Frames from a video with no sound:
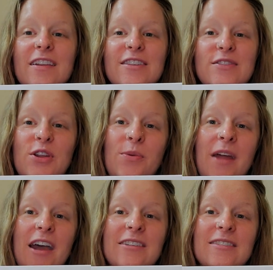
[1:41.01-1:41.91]
is known
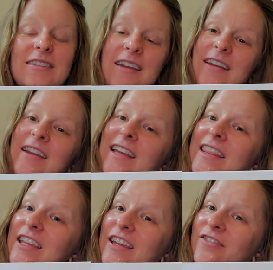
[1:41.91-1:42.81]
as
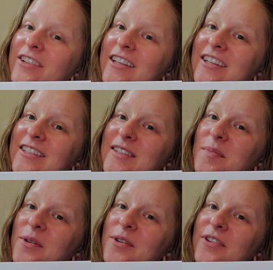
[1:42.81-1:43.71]
the infinity
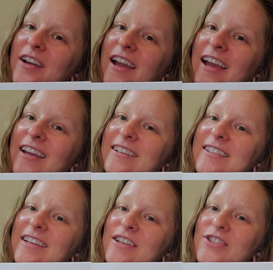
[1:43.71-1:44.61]
symbol, and
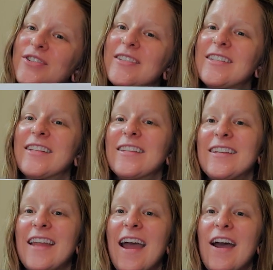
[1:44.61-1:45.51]
interestingly
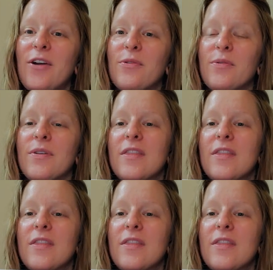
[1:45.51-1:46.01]
now,